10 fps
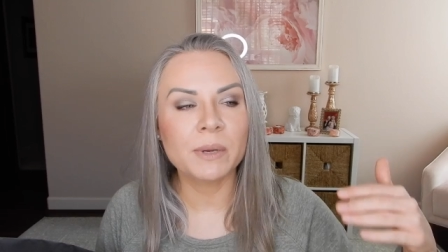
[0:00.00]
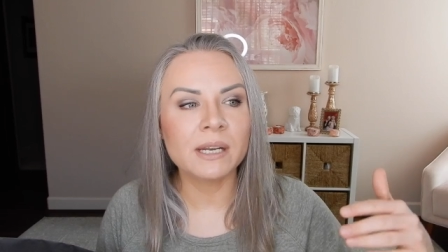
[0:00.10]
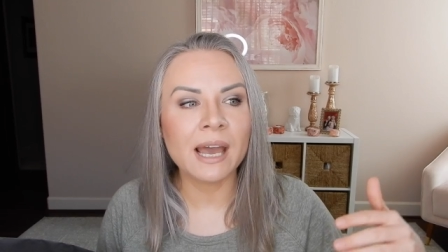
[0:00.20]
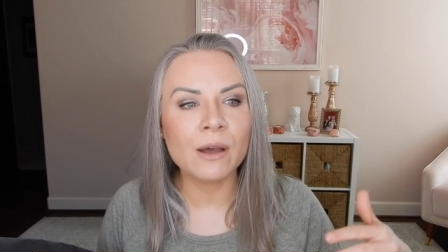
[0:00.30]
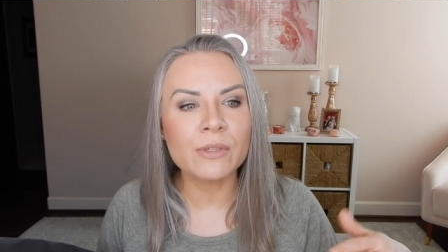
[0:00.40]

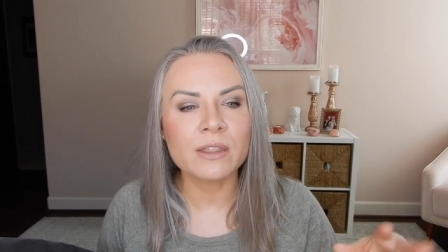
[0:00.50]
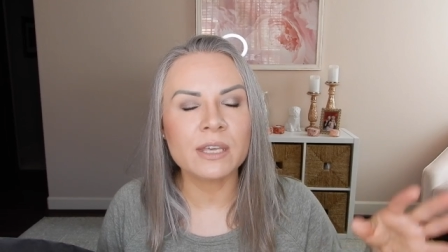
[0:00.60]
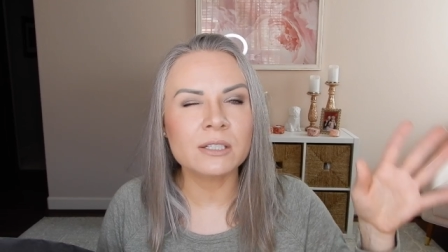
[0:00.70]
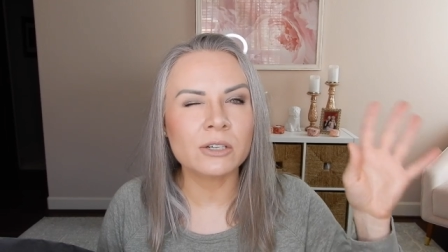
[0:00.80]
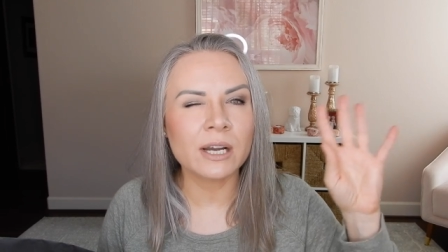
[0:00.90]
But now that
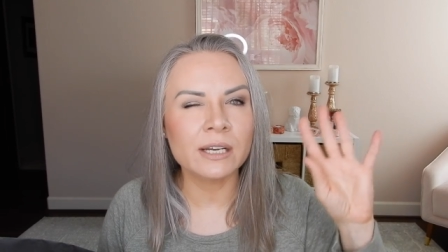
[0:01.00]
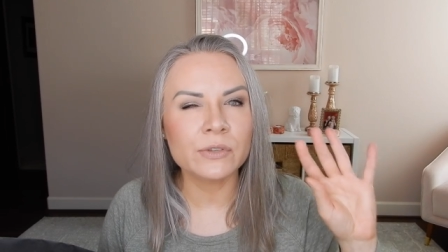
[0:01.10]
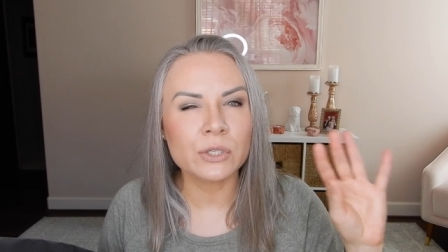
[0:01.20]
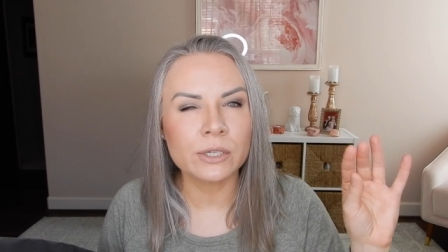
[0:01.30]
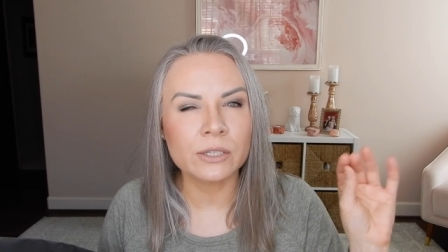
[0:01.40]
things are kind
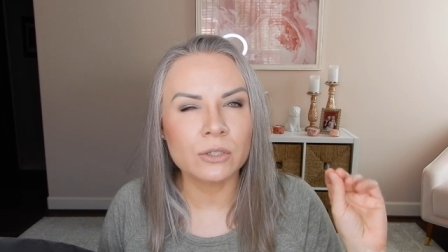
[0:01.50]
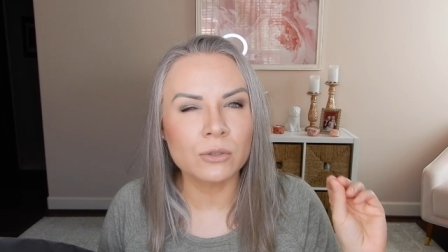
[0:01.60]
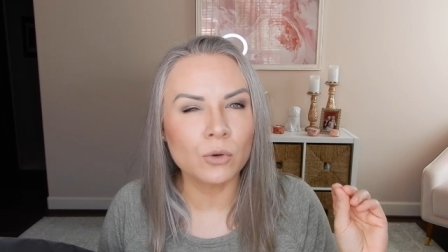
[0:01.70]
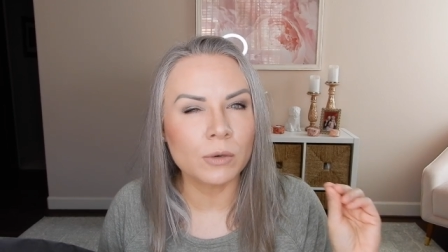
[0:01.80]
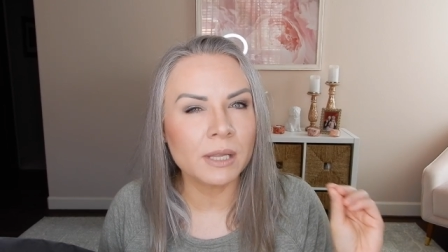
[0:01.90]
of starting to
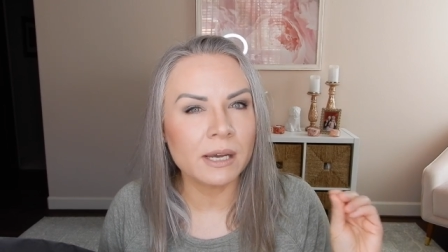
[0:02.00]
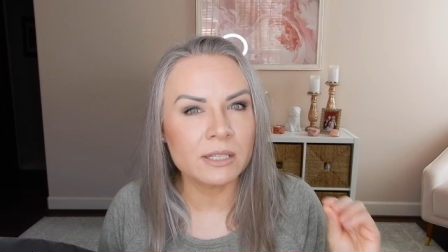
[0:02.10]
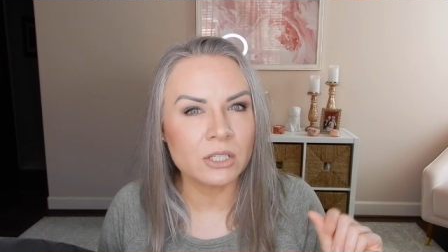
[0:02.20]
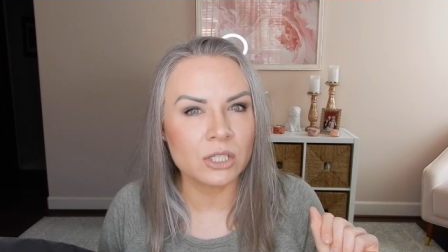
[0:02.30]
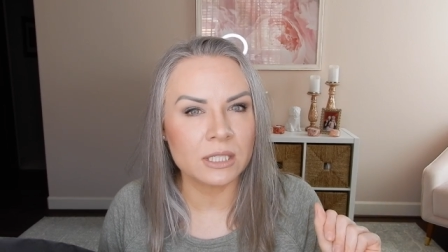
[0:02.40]

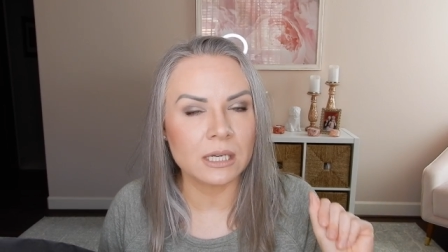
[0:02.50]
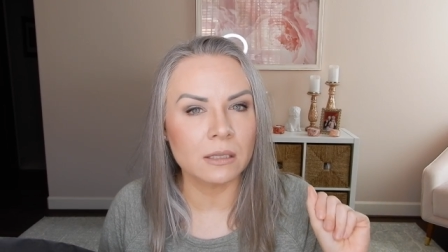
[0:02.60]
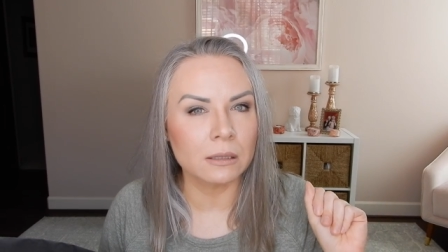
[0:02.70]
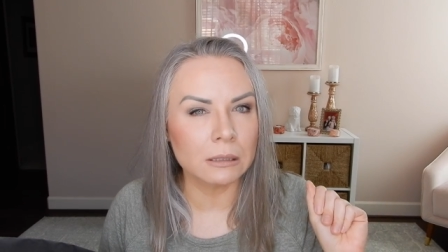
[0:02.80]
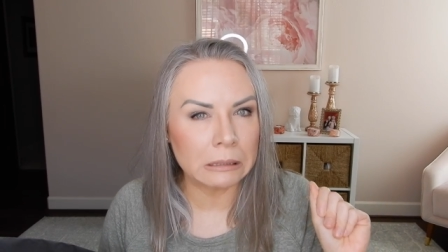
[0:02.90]
normalize just
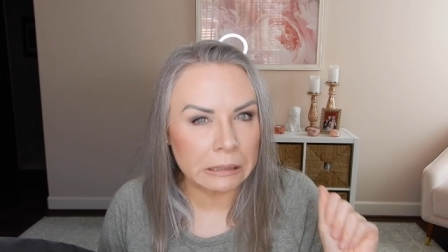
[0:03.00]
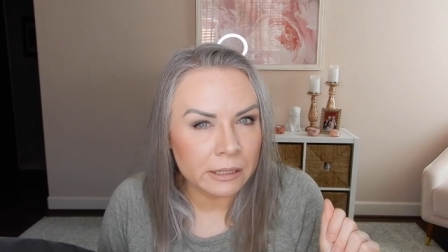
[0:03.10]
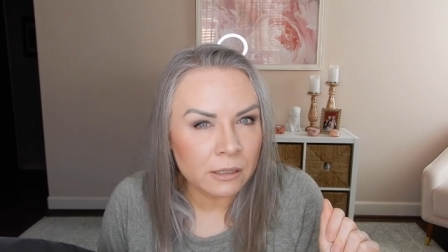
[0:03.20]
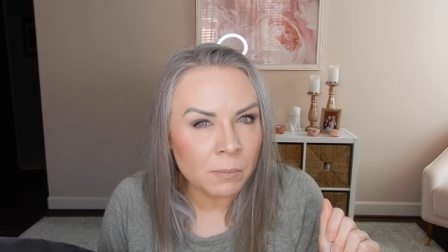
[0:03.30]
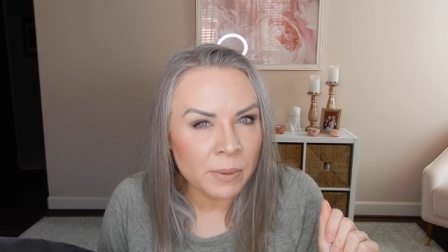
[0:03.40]
a
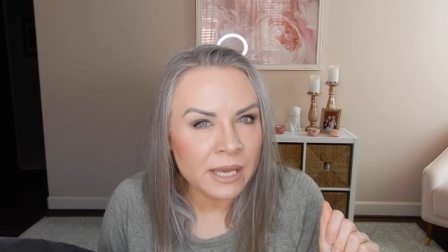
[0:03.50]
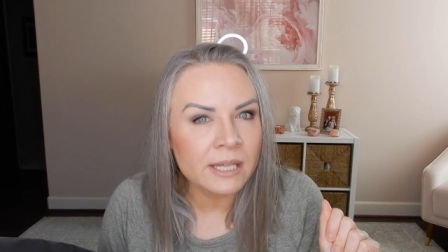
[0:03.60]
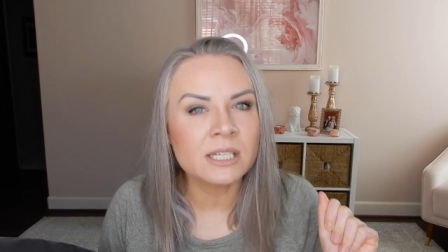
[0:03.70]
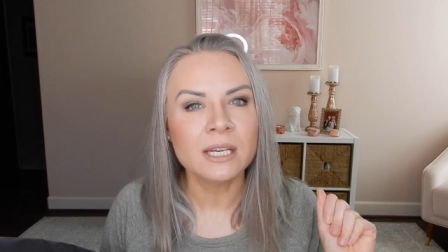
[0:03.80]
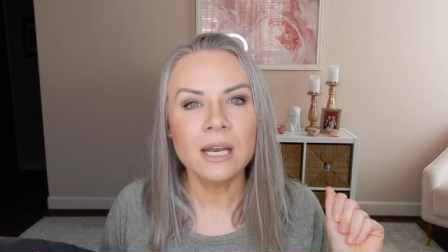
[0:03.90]
little
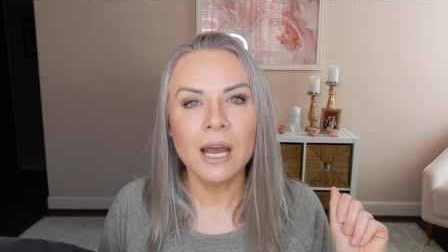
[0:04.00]
bit,